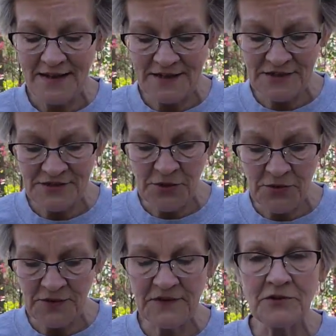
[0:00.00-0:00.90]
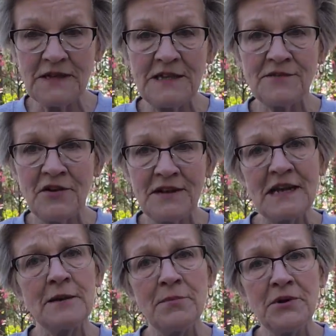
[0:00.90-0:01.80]
so that their leaves aren't
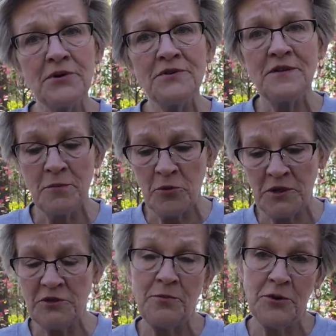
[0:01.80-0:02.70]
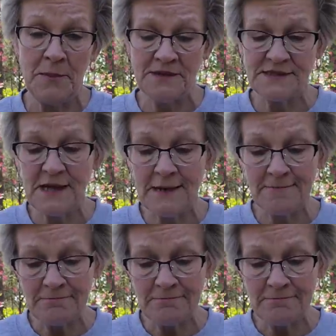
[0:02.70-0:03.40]
getting burned the moment you put them outside.